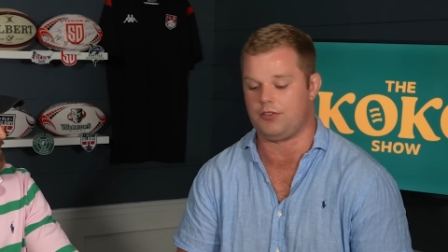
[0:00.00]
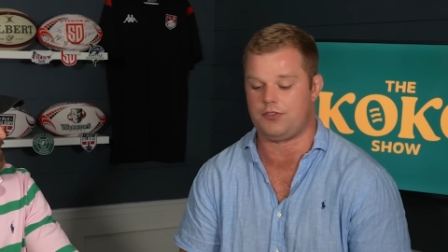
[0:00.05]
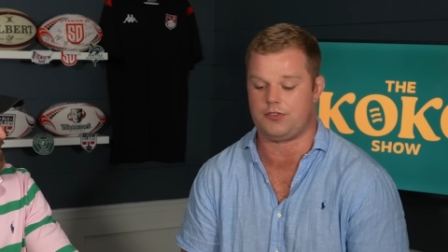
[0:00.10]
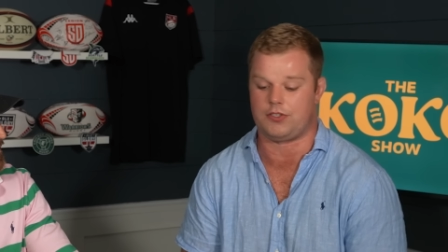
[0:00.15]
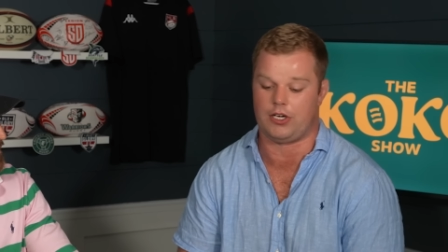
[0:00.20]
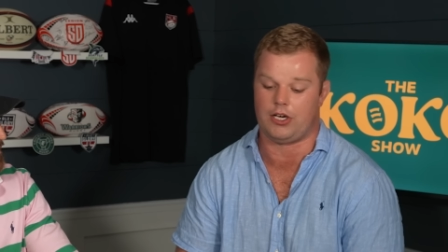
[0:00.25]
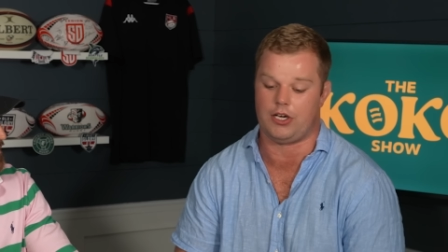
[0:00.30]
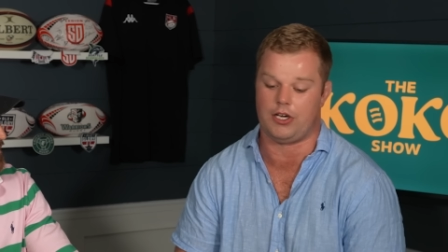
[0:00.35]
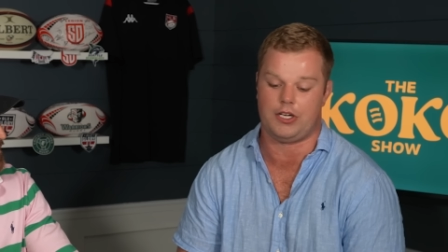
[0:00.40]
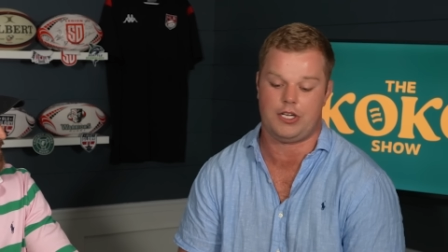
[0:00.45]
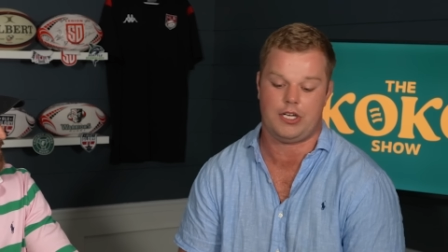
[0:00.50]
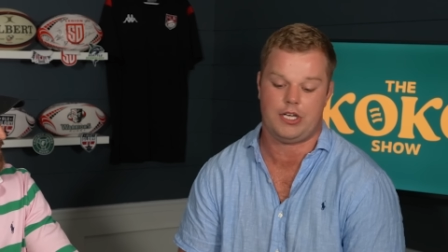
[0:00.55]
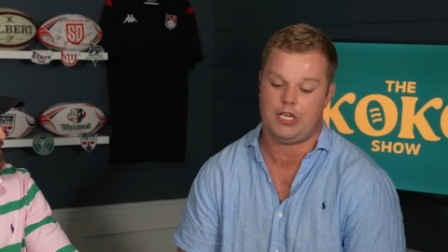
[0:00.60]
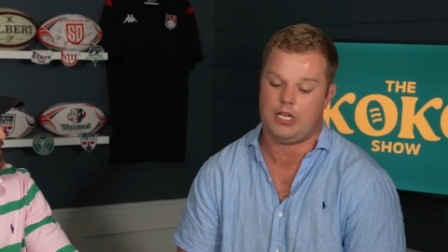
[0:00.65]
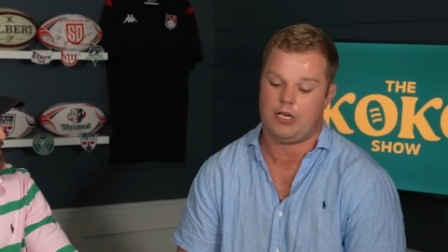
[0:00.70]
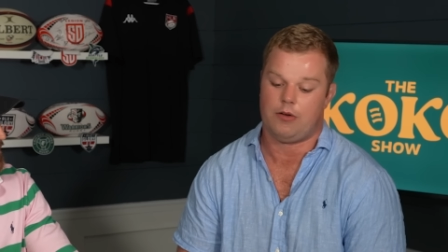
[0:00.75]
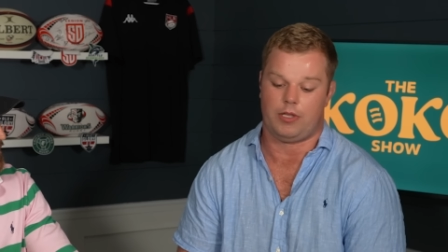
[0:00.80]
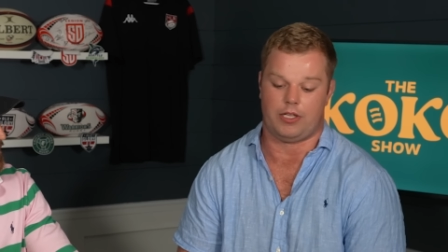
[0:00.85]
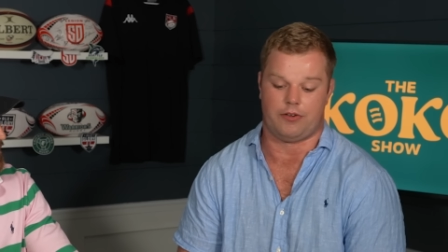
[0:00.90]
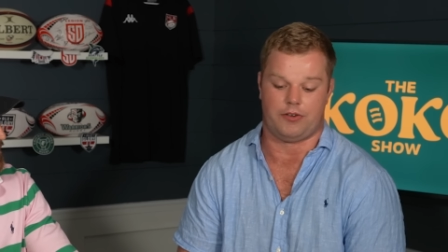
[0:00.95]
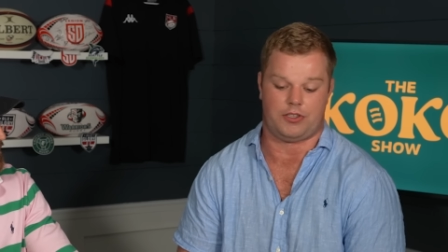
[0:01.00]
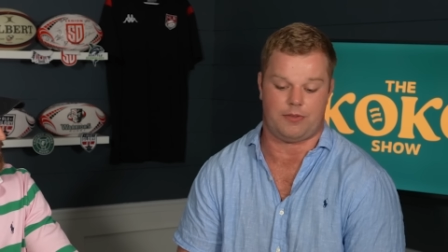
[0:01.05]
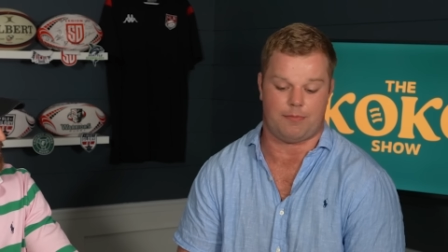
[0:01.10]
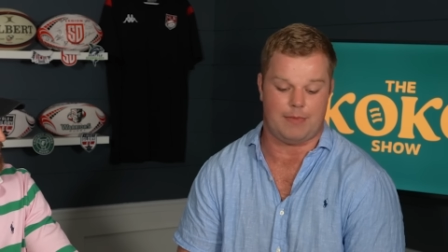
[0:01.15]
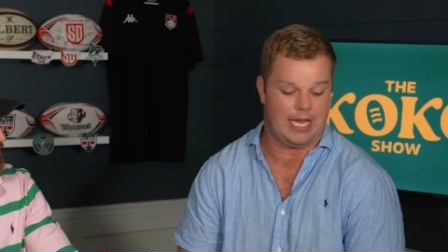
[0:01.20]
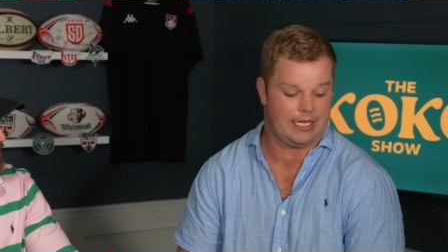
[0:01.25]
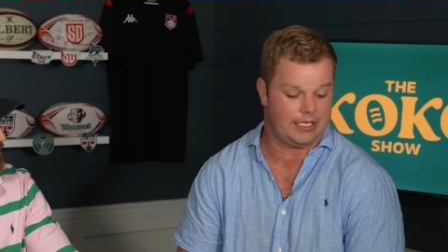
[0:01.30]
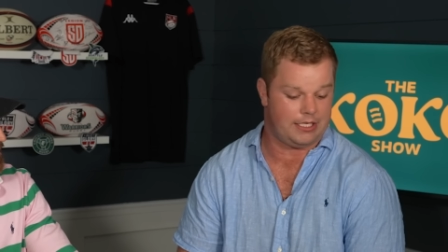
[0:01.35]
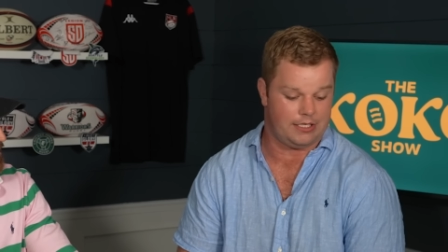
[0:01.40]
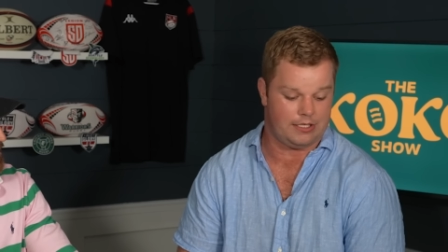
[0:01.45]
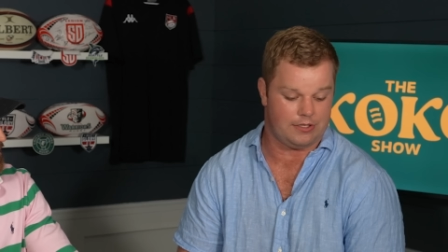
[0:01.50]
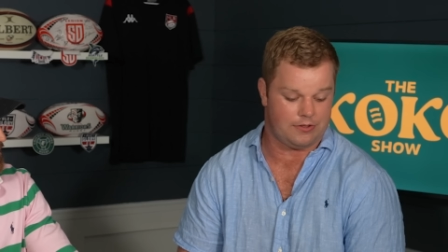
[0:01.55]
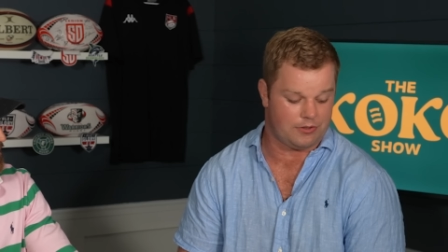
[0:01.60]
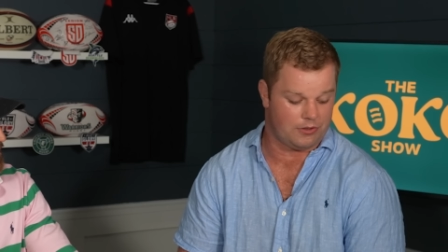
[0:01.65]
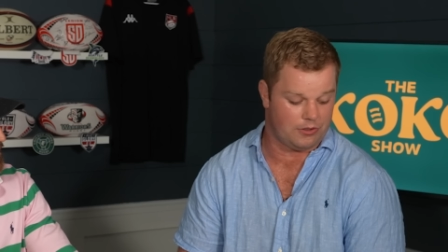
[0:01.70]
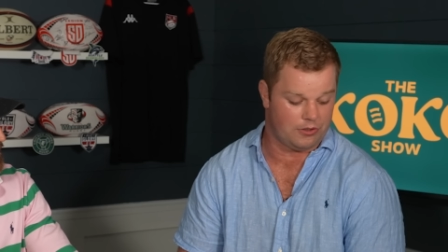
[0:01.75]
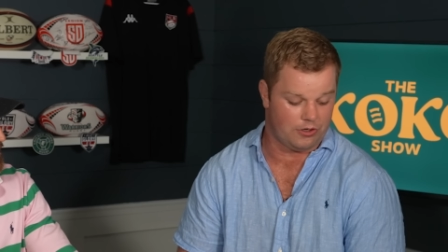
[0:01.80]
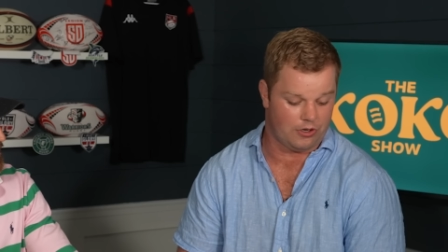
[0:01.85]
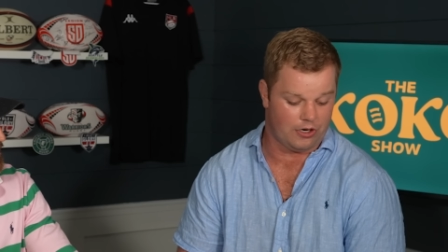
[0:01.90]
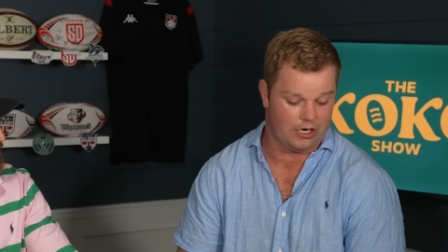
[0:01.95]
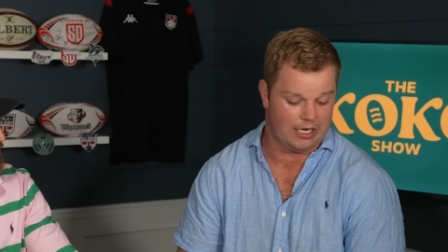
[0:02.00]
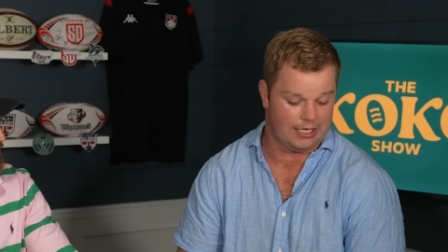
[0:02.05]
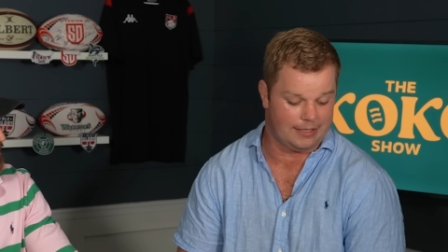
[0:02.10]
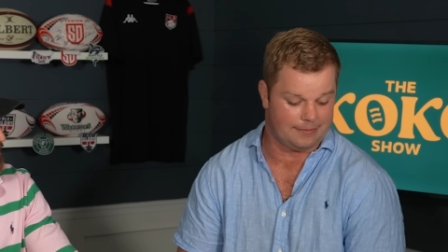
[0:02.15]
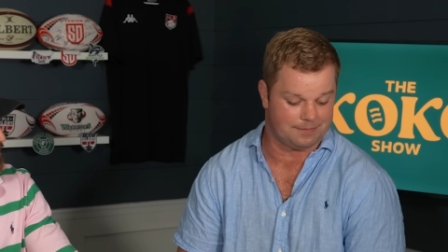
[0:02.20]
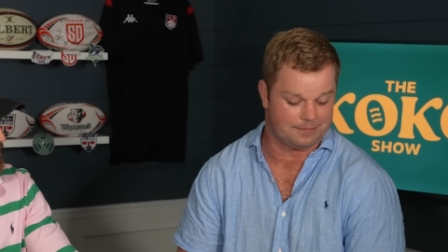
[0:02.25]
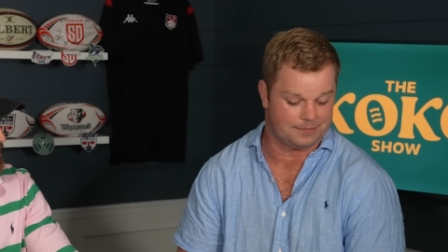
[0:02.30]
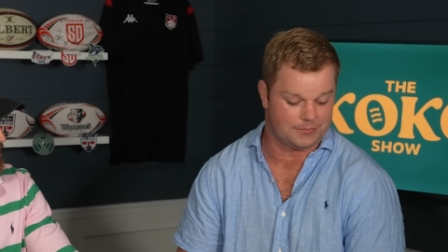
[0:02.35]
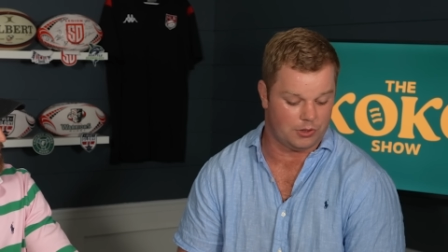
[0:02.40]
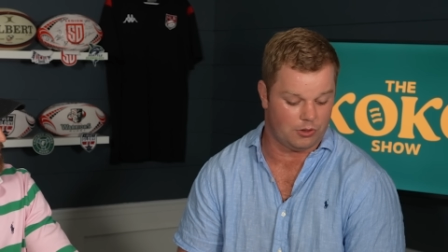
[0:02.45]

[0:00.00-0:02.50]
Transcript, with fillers: So whether it's Mackey's or, um,